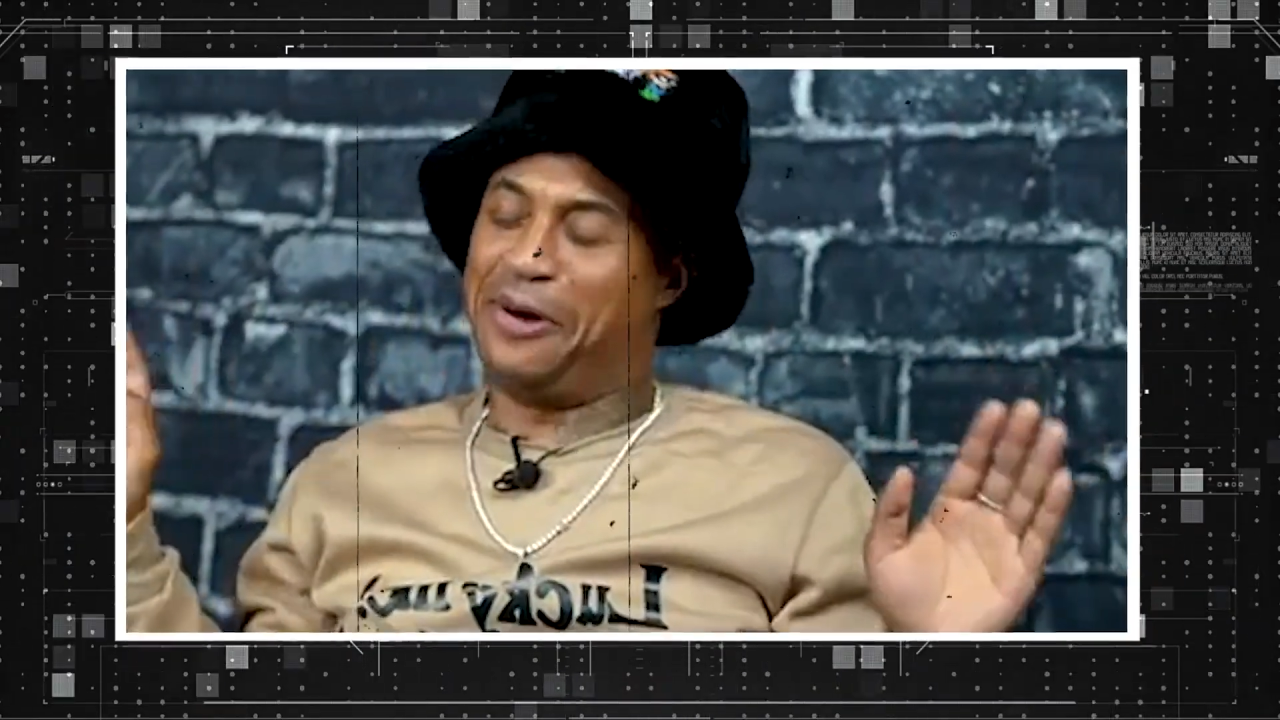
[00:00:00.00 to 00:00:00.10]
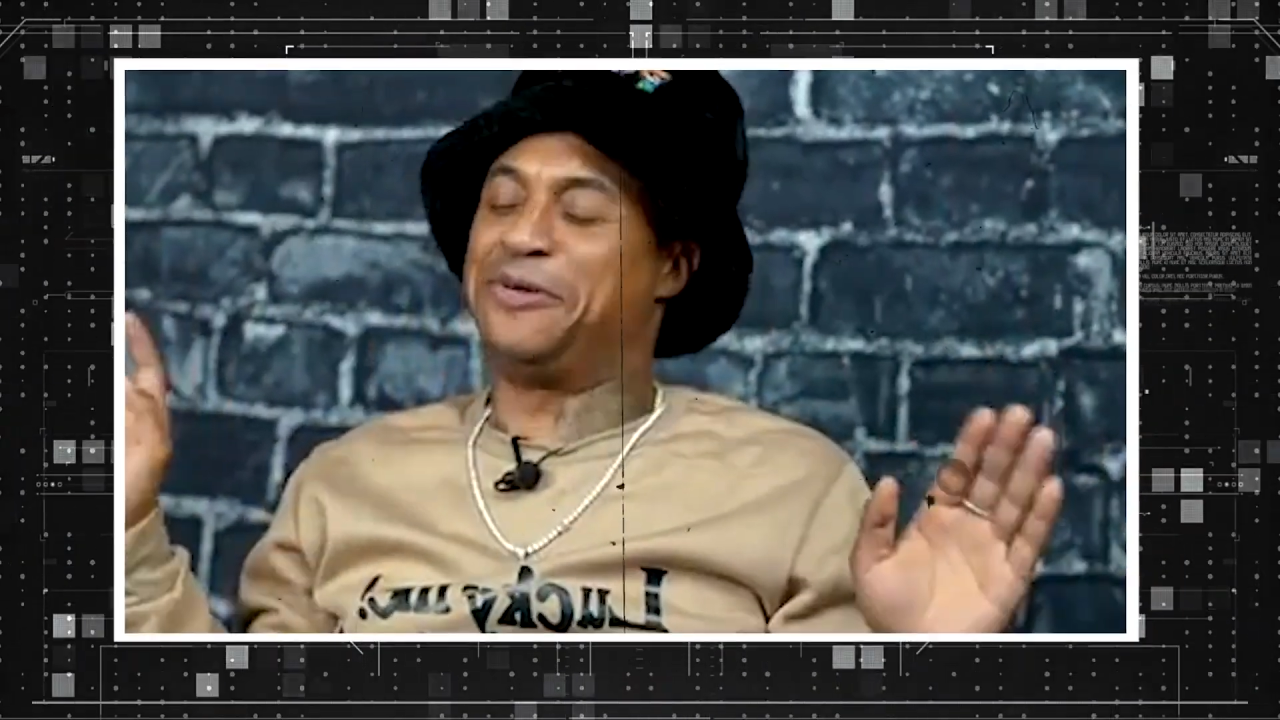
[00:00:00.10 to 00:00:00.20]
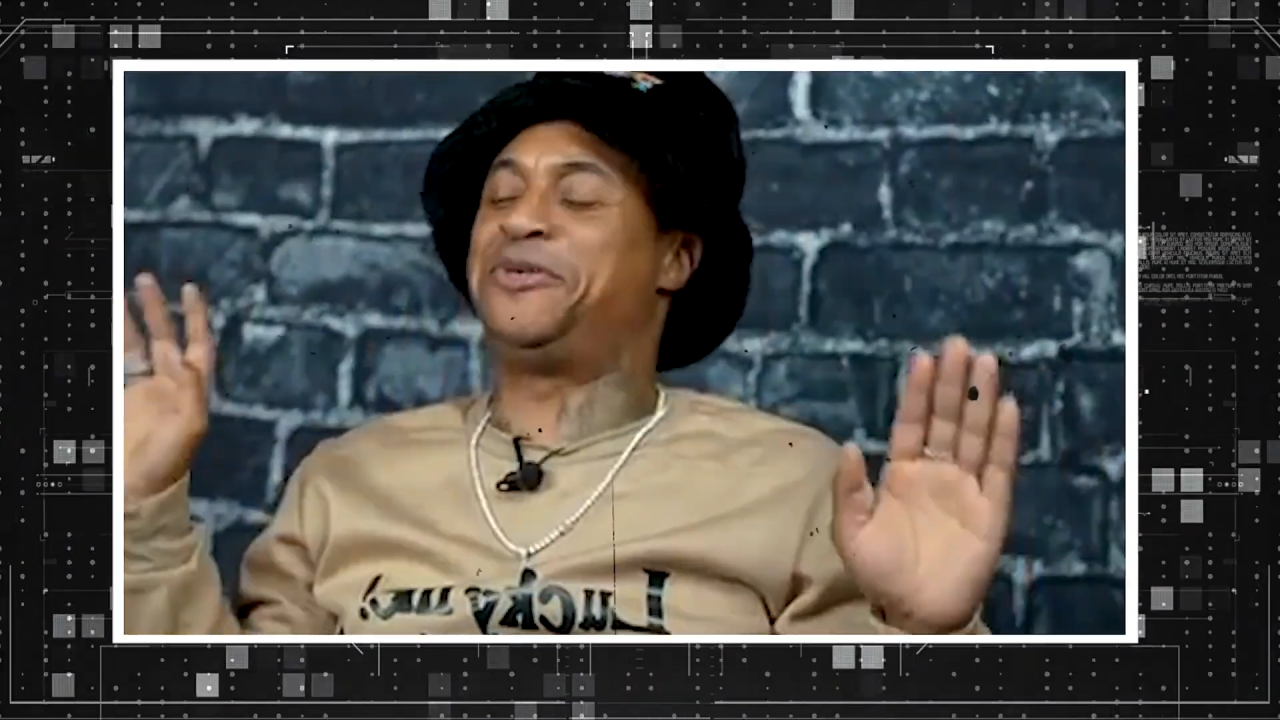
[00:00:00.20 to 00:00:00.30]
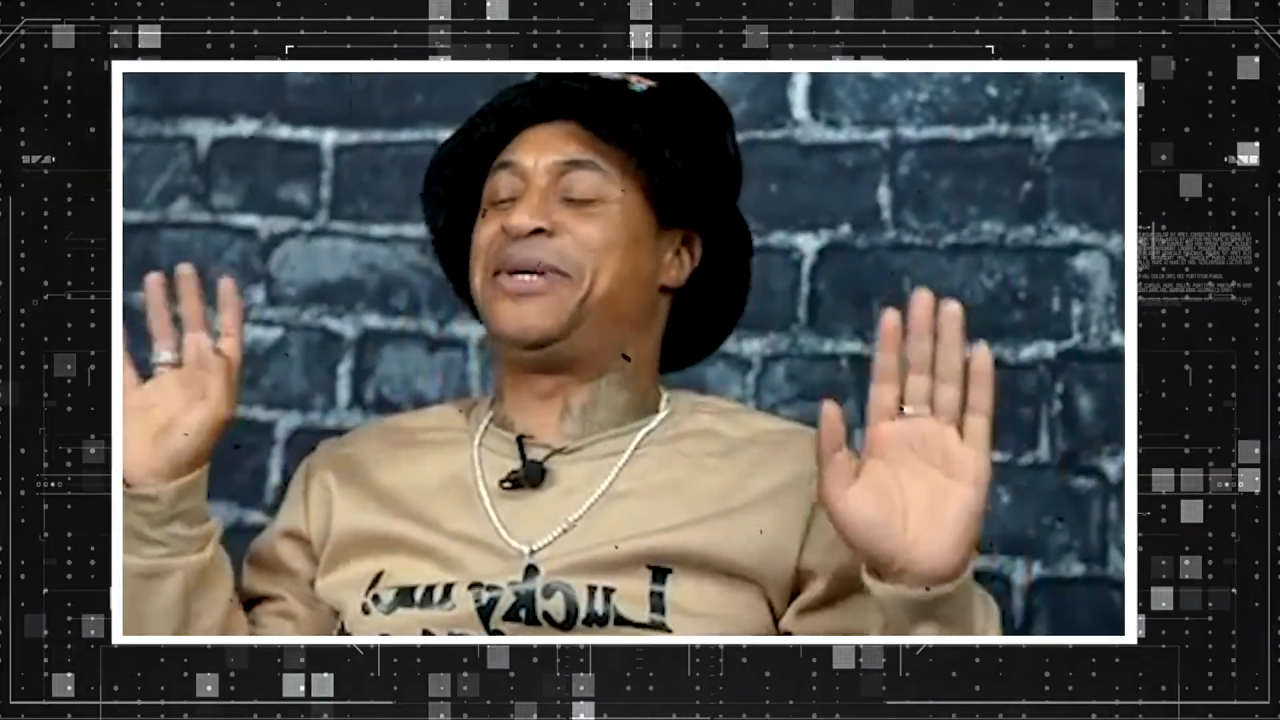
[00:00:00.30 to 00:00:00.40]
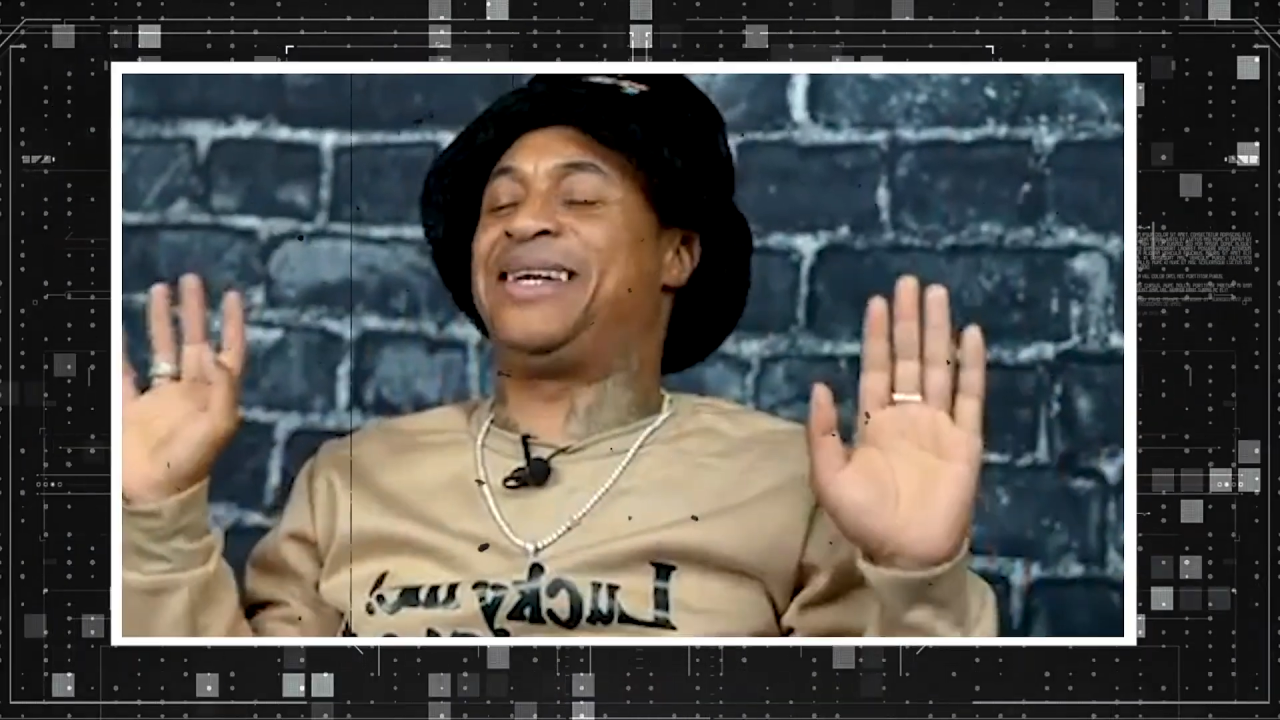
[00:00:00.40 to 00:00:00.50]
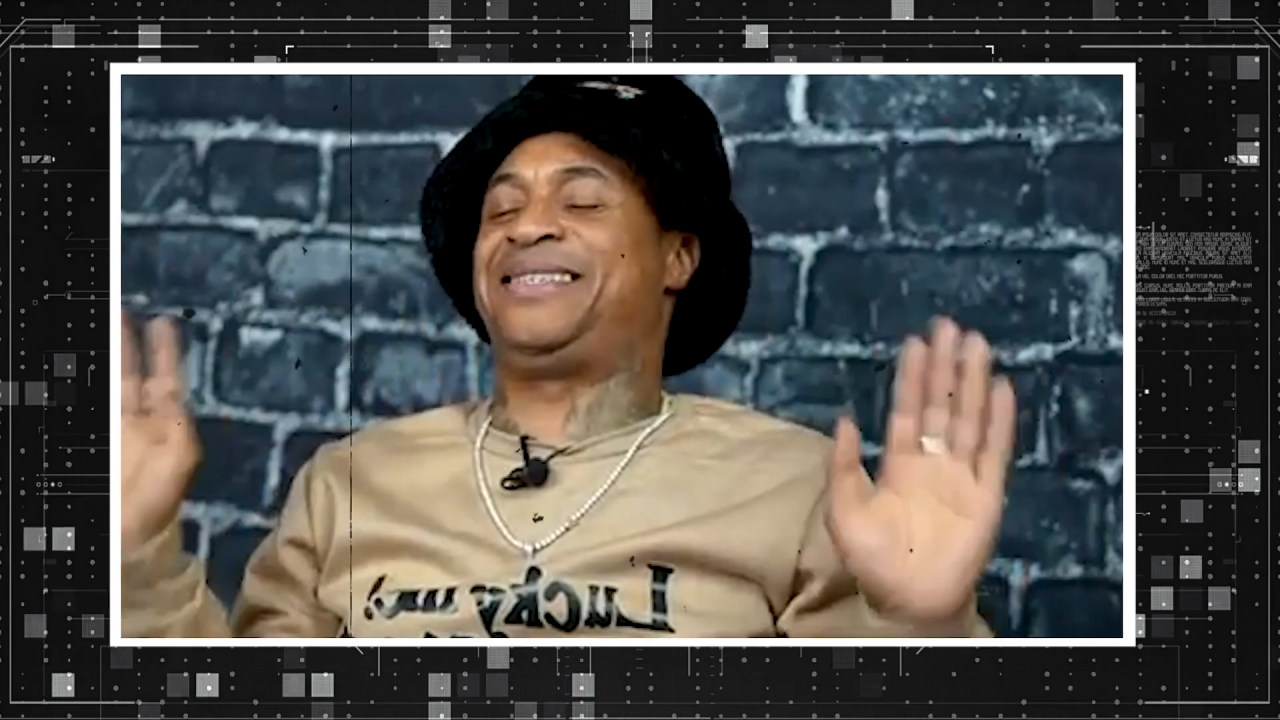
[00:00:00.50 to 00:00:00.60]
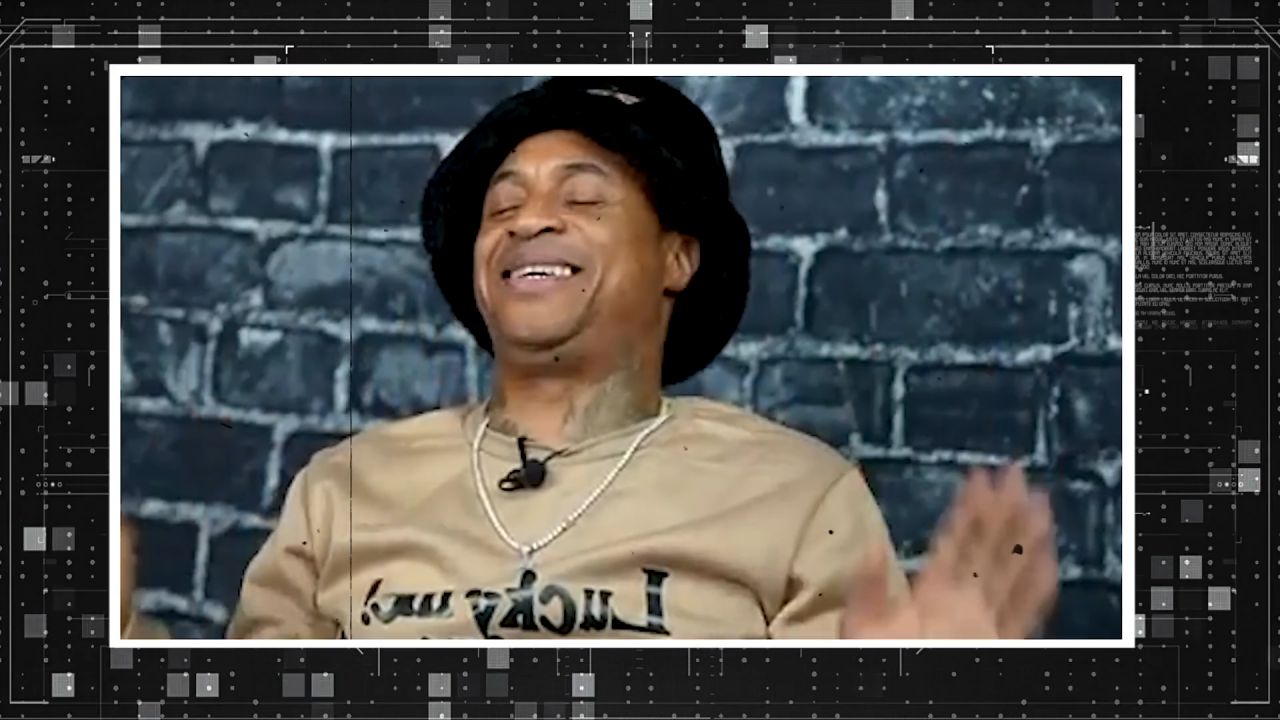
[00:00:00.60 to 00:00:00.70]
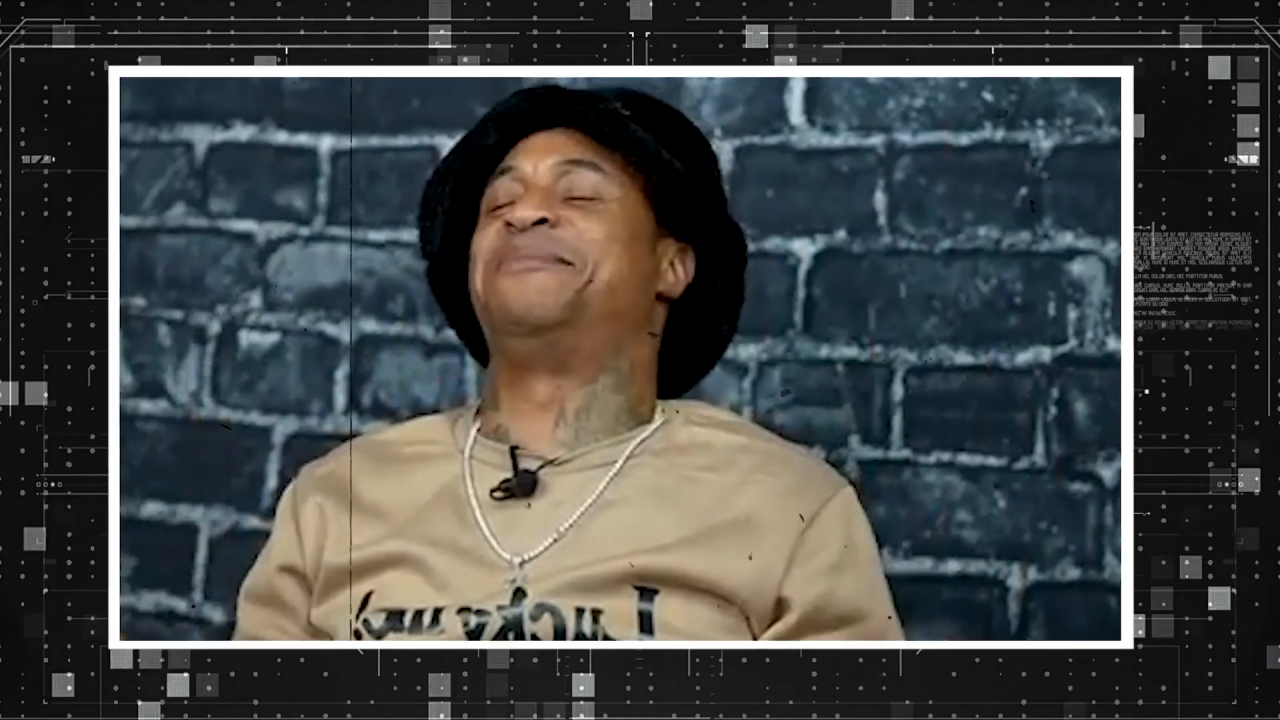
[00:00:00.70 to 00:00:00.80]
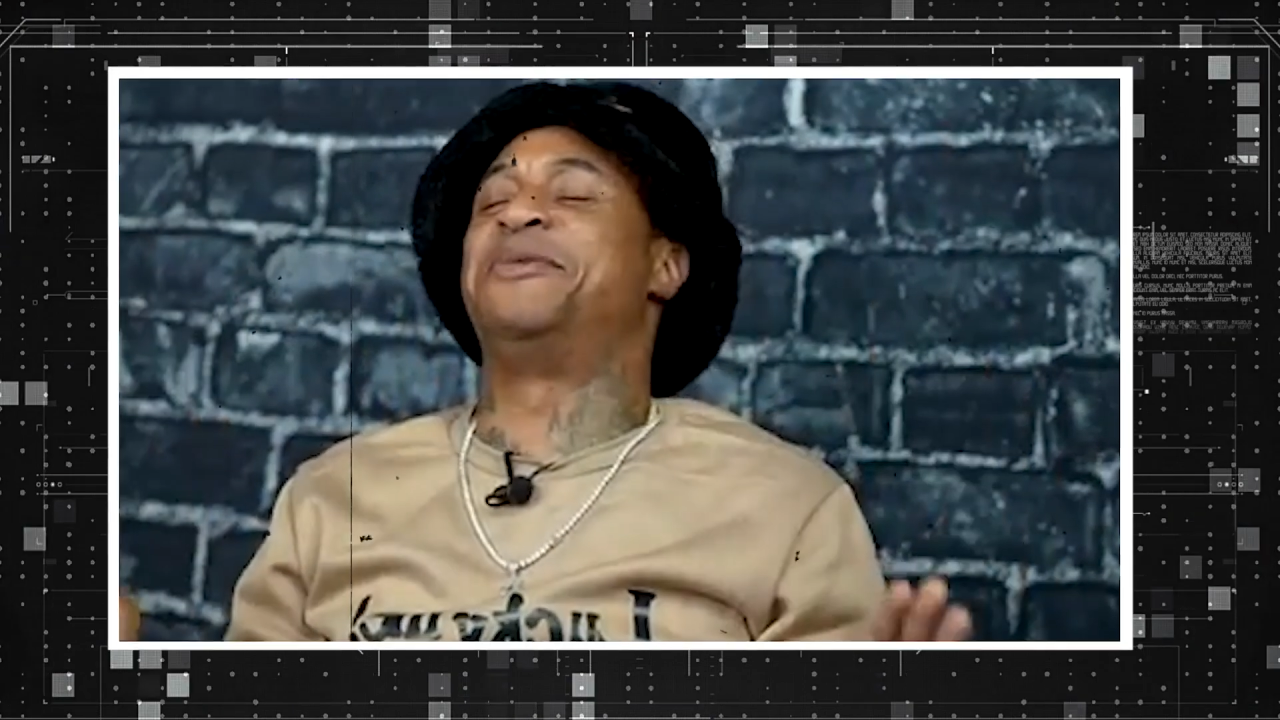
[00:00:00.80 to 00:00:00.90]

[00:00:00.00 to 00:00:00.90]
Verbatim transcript: knows you got to tell